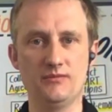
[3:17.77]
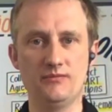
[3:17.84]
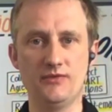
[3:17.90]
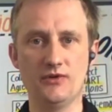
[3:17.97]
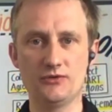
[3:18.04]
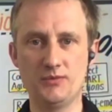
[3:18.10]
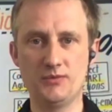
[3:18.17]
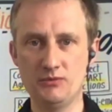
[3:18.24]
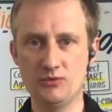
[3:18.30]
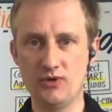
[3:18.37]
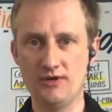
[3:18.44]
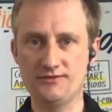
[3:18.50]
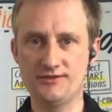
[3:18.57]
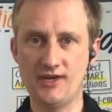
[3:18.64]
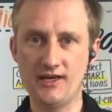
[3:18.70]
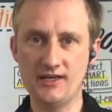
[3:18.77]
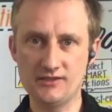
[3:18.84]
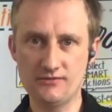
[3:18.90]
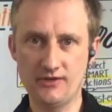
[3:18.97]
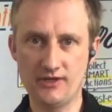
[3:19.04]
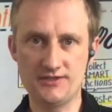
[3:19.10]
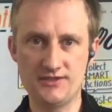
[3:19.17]
those people who have dialed
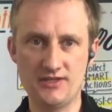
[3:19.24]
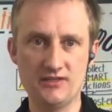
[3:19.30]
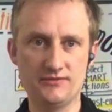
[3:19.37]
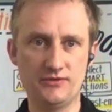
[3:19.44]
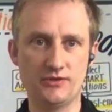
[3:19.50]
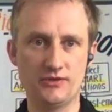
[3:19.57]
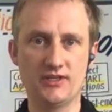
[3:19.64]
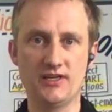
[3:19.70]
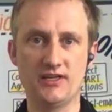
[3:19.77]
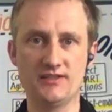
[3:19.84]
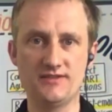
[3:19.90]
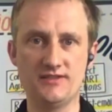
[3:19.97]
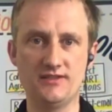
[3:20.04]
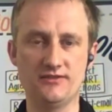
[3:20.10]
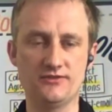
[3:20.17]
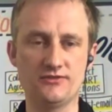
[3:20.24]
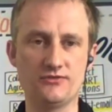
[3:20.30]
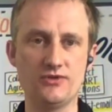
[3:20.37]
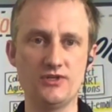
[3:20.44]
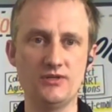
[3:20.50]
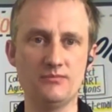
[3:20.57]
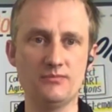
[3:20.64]
via telephone and can't see the
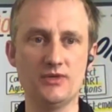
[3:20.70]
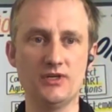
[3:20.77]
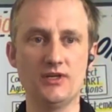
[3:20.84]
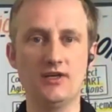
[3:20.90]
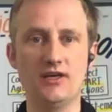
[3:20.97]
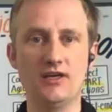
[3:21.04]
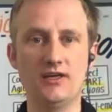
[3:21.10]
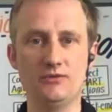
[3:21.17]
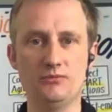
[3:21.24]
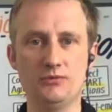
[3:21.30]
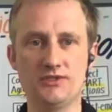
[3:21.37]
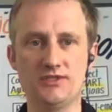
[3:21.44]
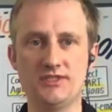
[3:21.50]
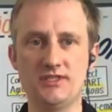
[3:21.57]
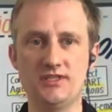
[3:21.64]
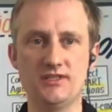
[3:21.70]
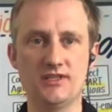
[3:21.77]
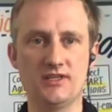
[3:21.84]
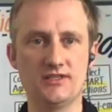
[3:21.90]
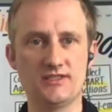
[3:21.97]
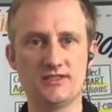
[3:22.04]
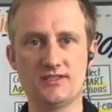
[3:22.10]
stream, you will see
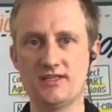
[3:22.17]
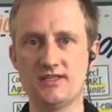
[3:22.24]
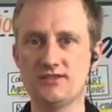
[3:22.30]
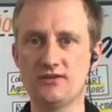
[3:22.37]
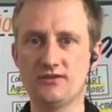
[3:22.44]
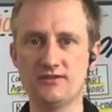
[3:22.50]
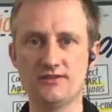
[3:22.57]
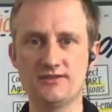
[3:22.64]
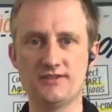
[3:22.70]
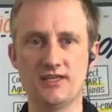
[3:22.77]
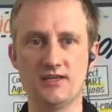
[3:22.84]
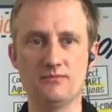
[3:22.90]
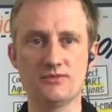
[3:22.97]
that's not the same.